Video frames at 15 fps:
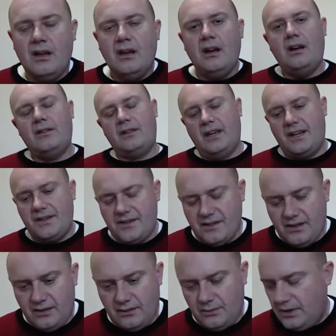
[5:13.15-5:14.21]
Okay,
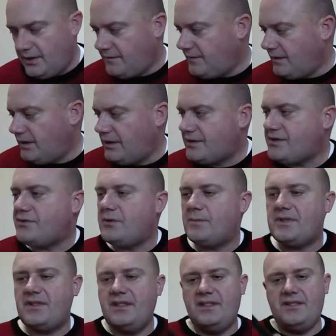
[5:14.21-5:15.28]
so I've stripped
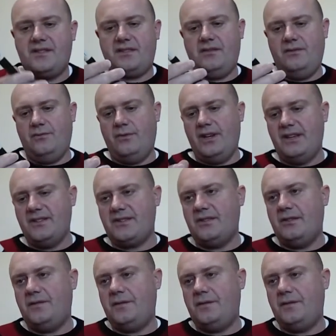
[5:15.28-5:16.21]
these two rings off.